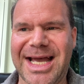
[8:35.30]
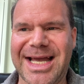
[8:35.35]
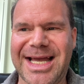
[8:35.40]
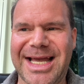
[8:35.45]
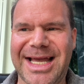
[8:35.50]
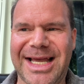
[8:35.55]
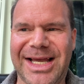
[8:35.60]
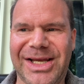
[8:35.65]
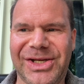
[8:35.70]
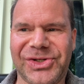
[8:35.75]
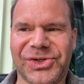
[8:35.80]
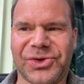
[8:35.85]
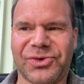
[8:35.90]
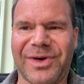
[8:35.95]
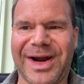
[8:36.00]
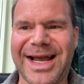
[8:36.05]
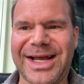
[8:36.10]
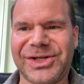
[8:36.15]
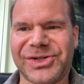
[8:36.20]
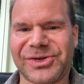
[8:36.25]
his
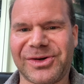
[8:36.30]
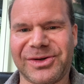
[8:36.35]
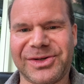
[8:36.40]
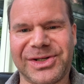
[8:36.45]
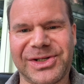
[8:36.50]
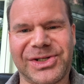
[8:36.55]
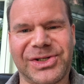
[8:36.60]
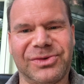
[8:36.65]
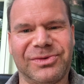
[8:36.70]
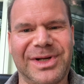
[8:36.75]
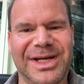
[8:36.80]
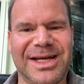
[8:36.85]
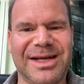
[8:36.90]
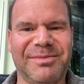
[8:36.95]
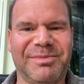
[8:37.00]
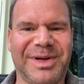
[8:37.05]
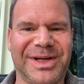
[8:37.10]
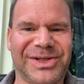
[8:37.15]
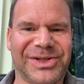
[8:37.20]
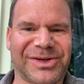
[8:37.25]
grades start to
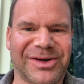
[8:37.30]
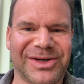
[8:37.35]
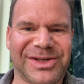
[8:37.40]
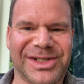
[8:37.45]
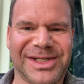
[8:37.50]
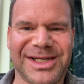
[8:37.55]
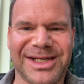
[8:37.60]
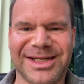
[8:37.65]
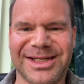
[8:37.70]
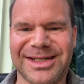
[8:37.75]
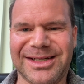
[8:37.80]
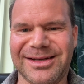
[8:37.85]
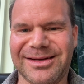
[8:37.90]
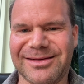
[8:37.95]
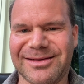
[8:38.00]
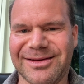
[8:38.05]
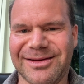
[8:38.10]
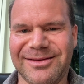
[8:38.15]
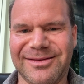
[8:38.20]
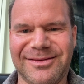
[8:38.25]
slip. He starts to
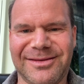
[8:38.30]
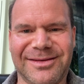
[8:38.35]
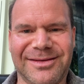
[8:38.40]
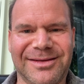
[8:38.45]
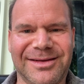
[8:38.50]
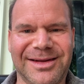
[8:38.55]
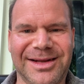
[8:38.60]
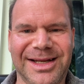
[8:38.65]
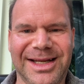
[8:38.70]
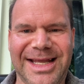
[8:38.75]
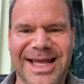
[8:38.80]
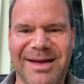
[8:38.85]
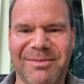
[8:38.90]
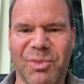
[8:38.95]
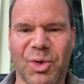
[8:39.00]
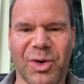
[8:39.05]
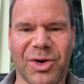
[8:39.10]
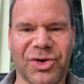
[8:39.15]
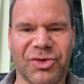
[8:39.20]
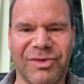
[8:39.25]
get
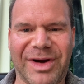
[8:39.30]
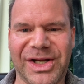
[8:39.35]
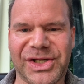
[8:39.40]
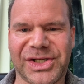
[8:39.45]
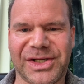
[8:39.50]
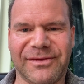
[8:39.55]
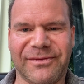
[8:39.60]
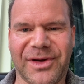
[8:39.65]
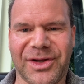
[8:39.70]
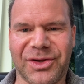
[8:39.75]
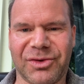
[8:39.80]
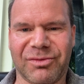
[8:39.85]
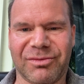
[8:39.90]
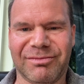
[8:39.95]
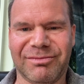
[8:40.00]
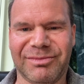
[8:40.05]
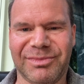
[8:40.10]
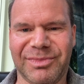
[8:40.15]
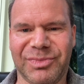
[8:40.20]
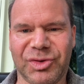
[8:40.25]
more aggressive on the
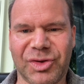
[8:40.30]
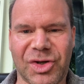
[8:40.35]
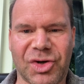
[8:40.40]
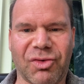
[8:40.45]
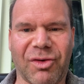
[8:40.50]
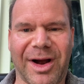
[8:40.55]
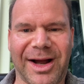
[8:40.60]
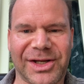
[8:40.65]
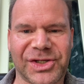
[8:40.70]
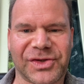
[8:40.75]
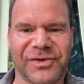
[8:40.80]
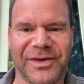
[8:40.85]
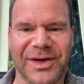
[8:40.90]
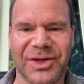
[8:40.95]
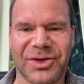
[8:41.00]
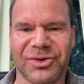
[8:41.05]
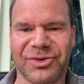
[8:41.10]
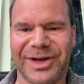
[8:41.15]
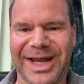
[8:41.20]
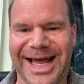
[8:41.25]
lacrosse
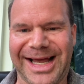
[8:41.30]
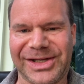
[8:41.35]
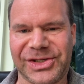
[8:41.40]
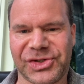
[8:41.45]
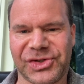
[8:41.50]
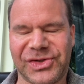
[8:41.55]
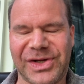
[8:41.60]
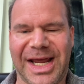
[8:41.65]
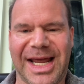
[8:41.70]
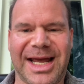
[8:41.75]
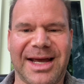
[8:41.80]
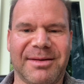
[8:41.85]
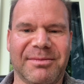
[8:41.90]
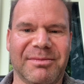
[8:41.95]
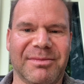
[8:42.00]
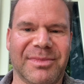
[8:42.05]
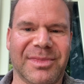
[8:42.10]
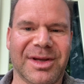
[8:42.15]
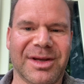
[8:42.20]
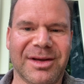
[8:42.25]
field as
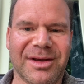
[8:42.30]
Sam